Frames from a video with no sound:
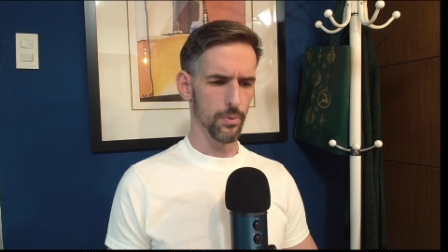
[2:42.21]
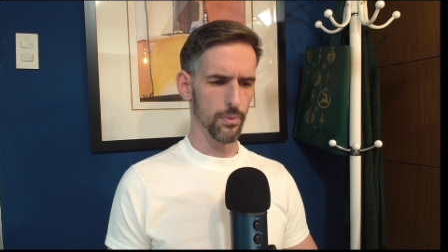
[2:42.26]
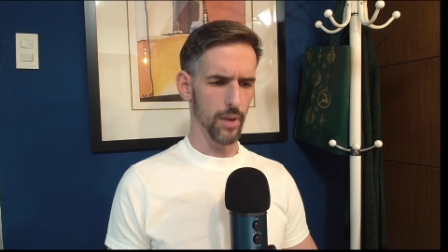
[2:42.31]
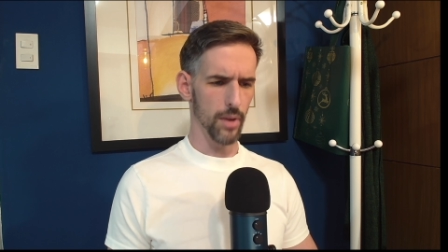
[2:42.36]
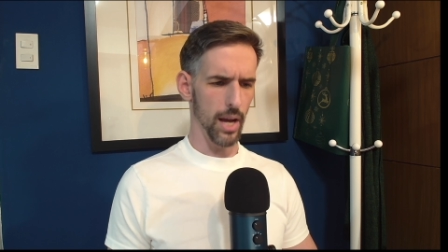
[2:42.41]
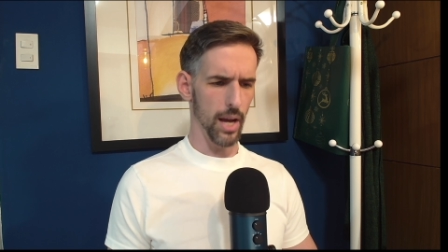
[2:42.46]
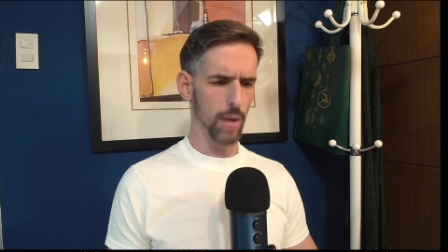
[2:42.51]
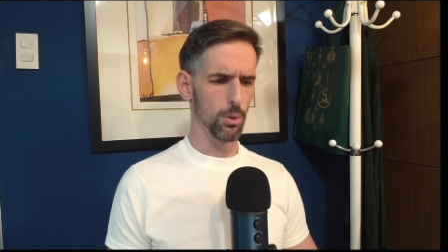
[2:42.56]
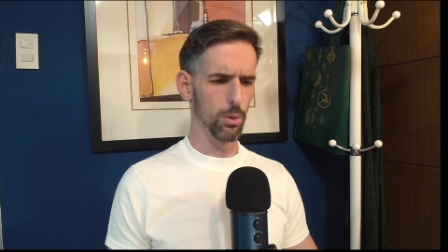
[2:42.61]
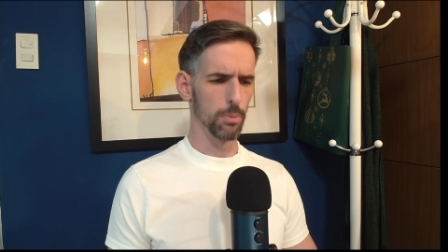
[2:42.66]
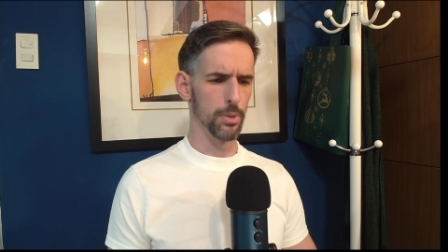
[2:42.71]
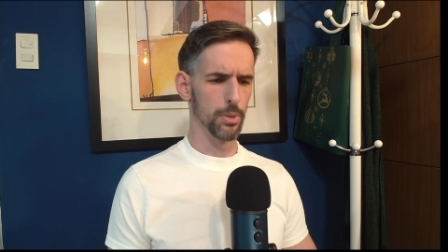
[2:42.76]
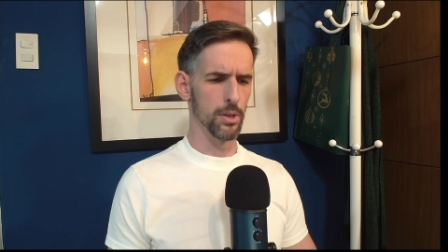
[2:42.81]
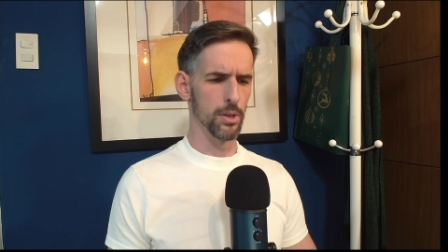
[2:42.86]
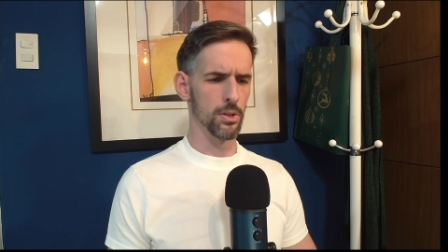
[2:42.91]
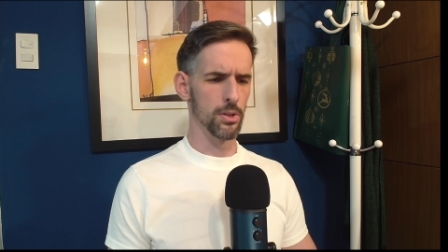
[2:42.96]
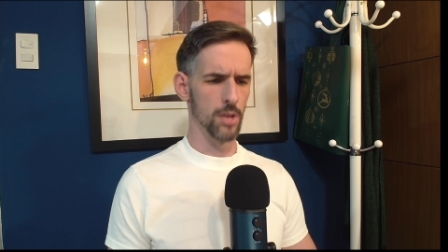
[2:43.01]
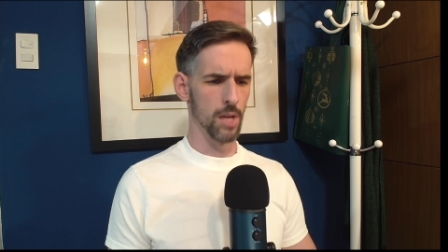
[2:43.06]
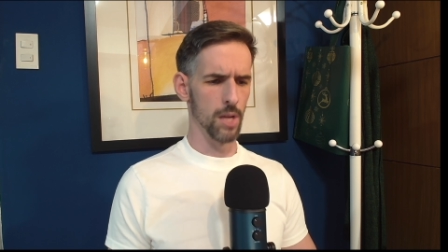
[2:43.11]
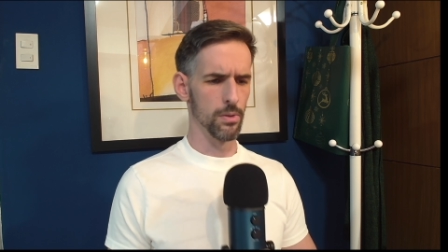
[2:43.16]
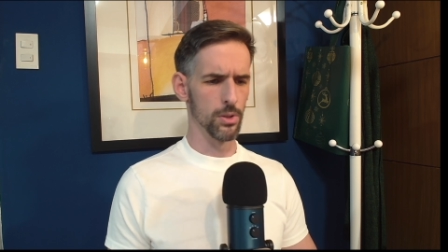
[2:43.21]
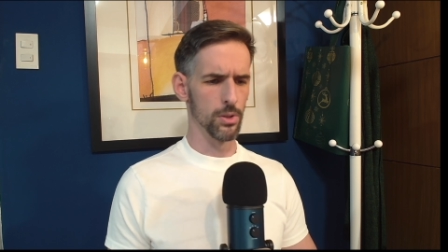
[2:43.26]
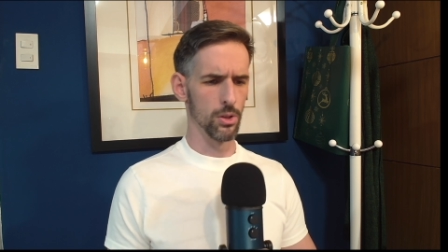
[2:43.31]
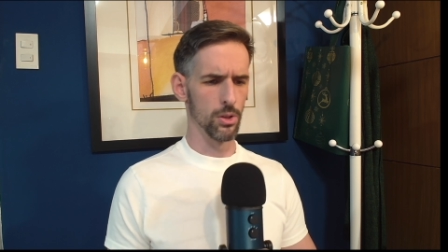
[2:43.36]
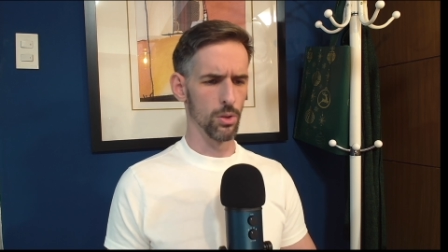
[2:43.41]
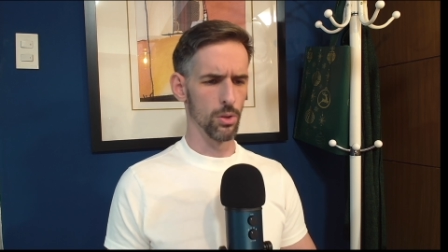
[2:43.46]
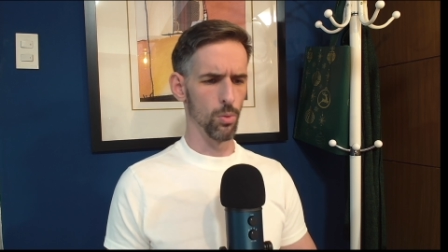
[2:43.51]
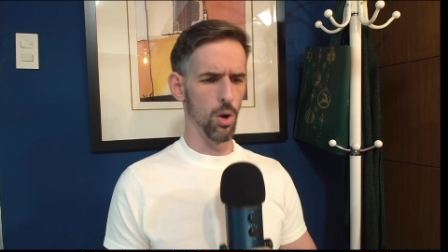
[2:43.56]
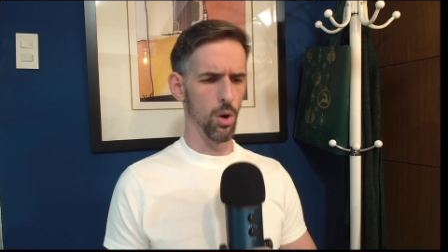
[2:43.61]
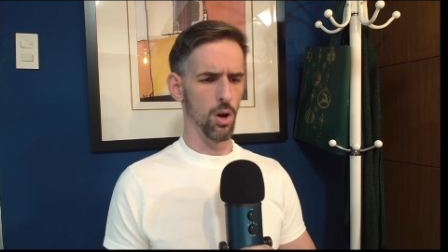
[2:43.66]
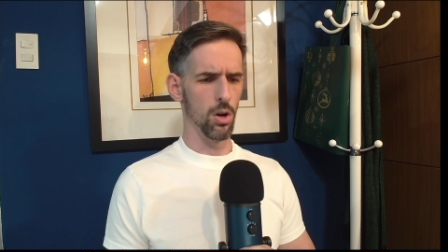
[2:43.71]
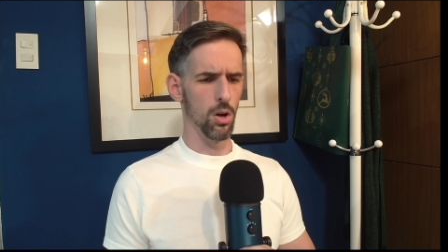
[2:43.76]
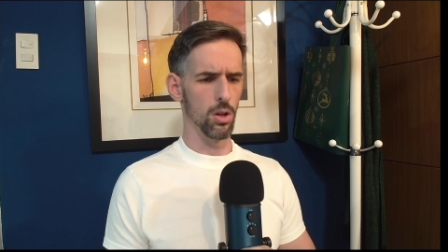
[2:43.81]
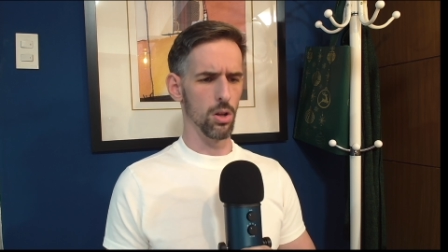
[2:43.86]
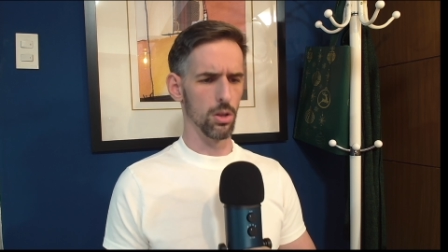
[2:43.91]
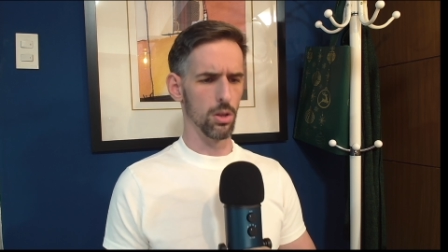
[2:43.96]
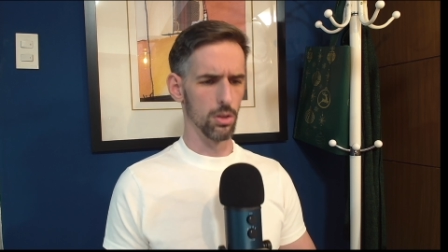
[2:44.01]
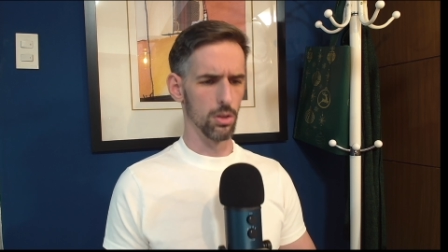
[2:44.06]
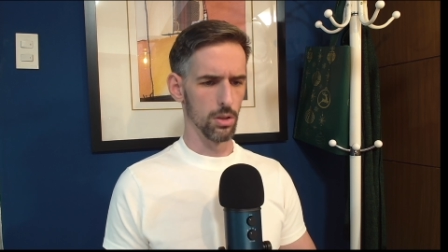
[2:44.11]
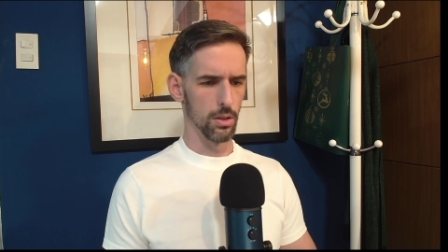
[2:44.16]
I will pin David to the
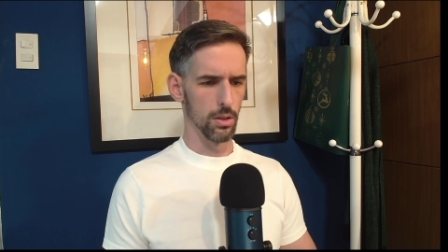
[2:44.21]
wall.